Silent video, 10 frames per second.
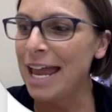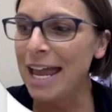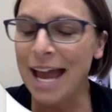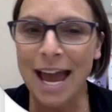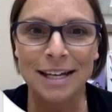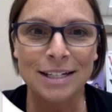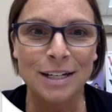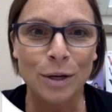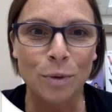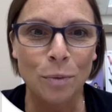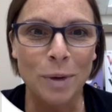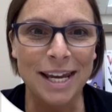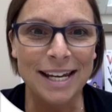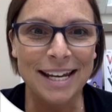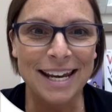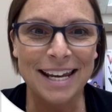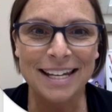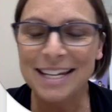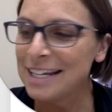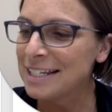and we need
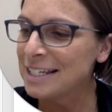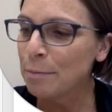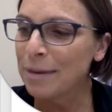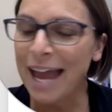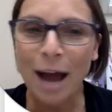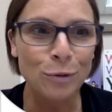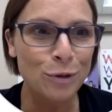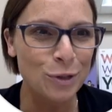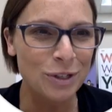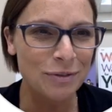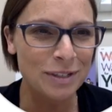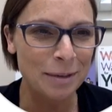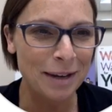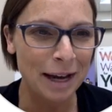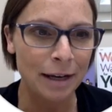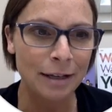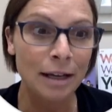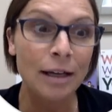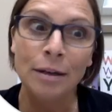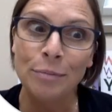some counters of some kind.
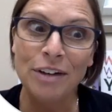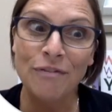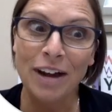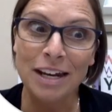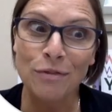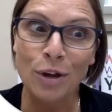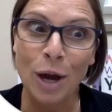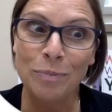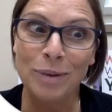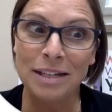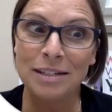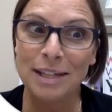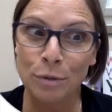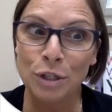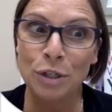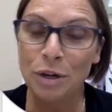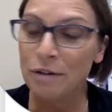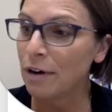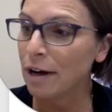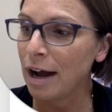It'd be fun if you had beans that were 2
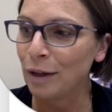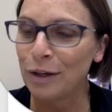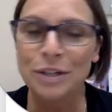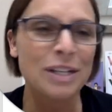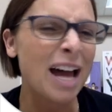different colors.